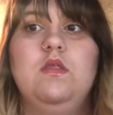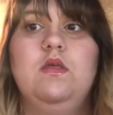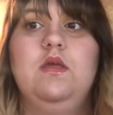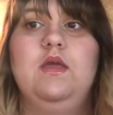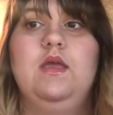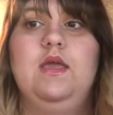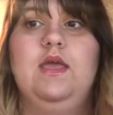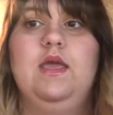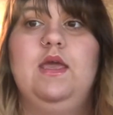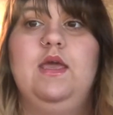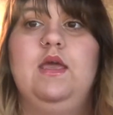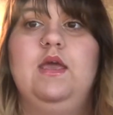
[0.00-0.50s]

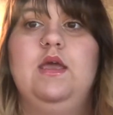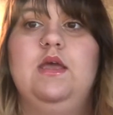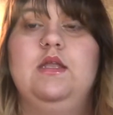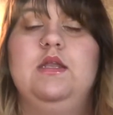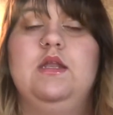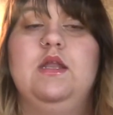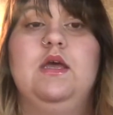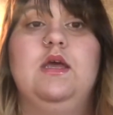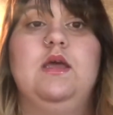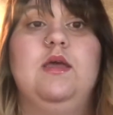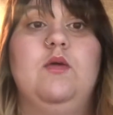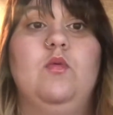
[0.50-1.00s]
and
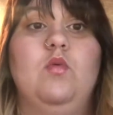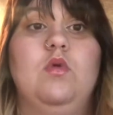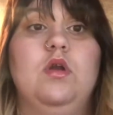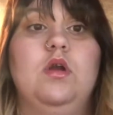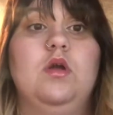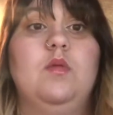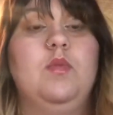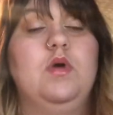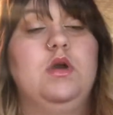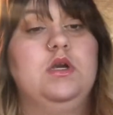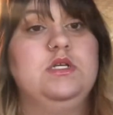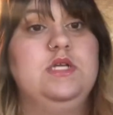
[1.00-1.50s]
I work
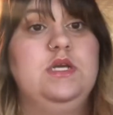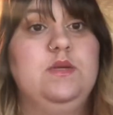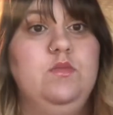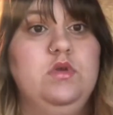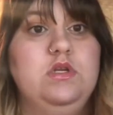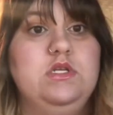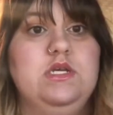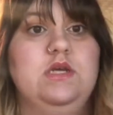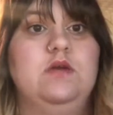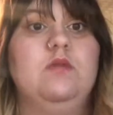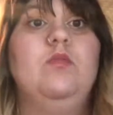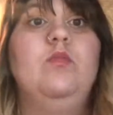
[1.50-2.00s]
part-time
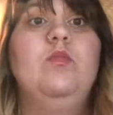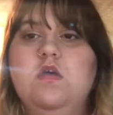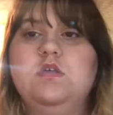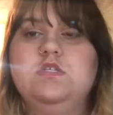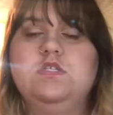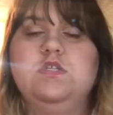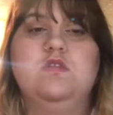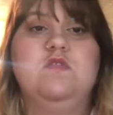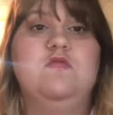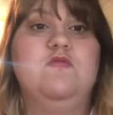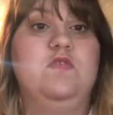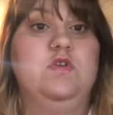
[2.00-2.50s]
retail.
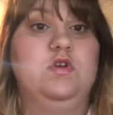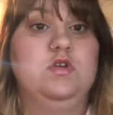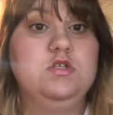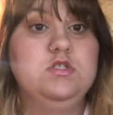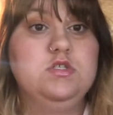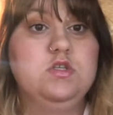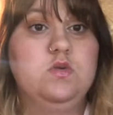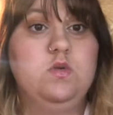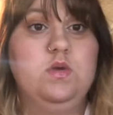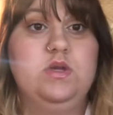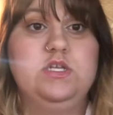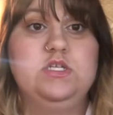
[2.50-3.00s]
So the
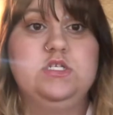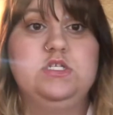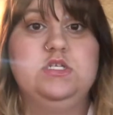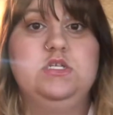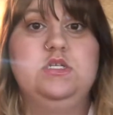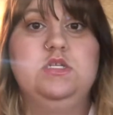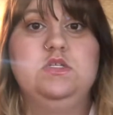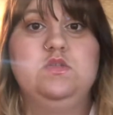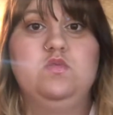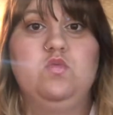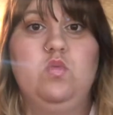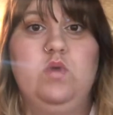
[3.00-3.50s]
first question
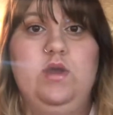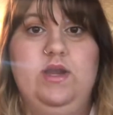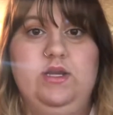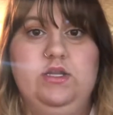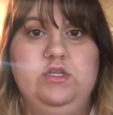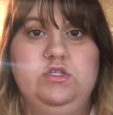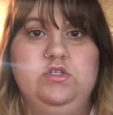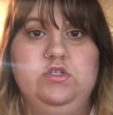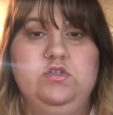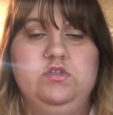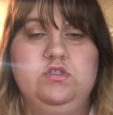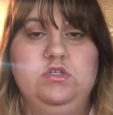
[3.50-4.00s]
is, why
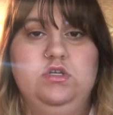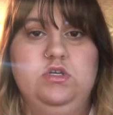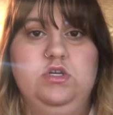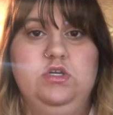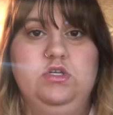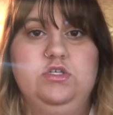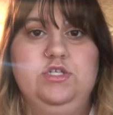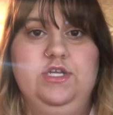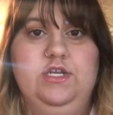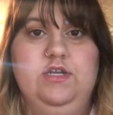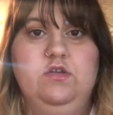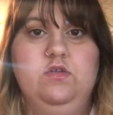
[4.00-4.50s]
did you start your
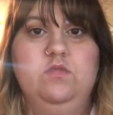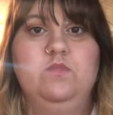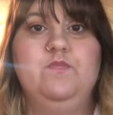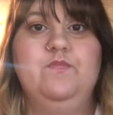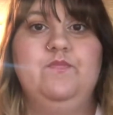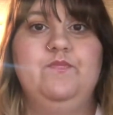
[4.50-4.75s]
channel?